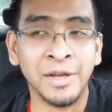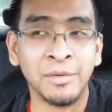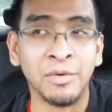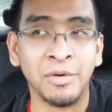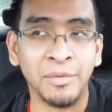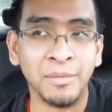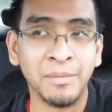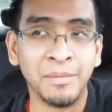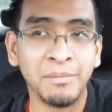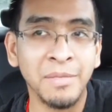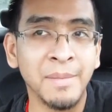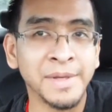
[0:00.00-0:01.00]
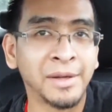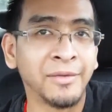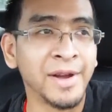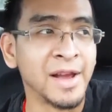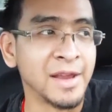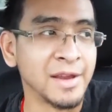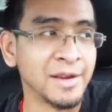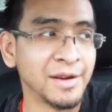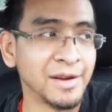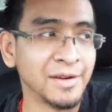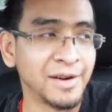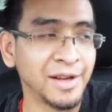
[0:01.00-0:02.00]
For me, myself, and I,
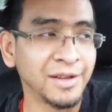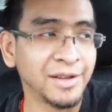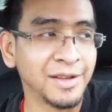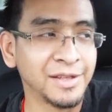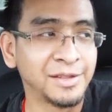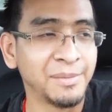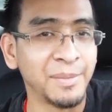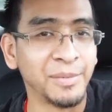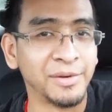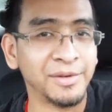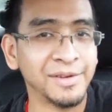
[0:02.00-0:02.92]
right? That's three people.